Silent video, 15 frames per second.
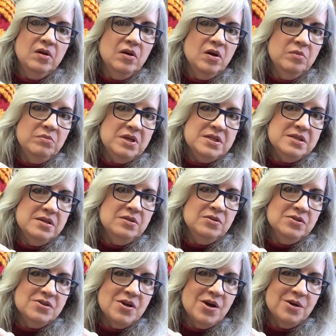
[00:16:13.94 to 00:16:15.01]
on my
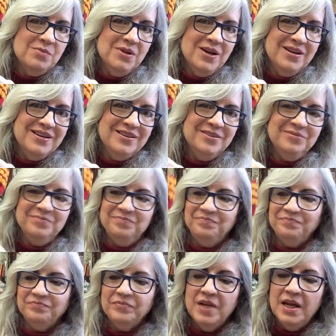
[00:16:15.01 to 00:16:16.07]
single sock blocker,
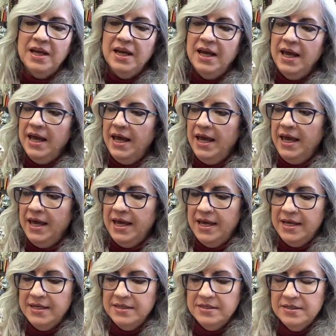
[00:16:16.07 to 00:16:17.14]

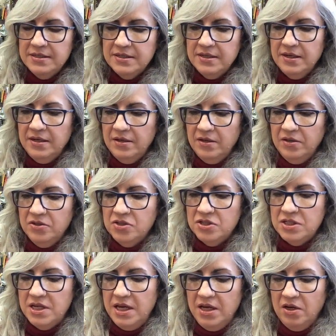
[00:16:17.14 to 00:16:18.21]
and I'll
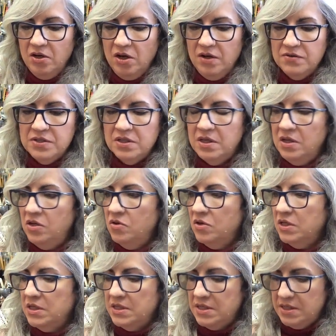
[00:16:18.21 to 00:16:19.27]
just take it off so that you
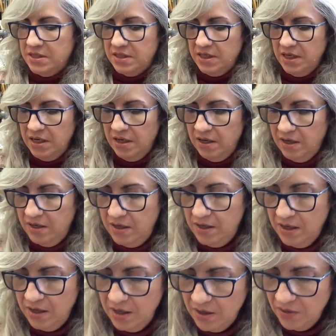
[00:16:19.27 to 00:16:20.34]
can see
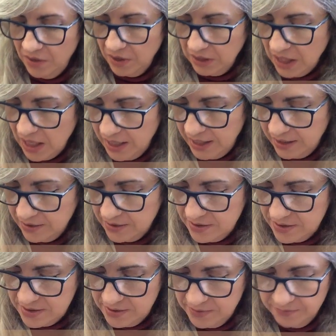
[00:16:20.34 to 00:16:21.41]
the
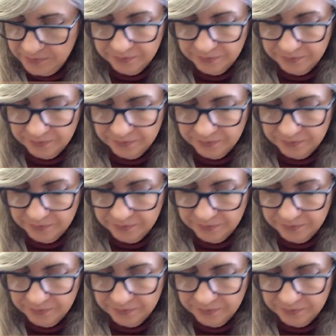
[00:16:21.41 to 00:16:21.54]
lions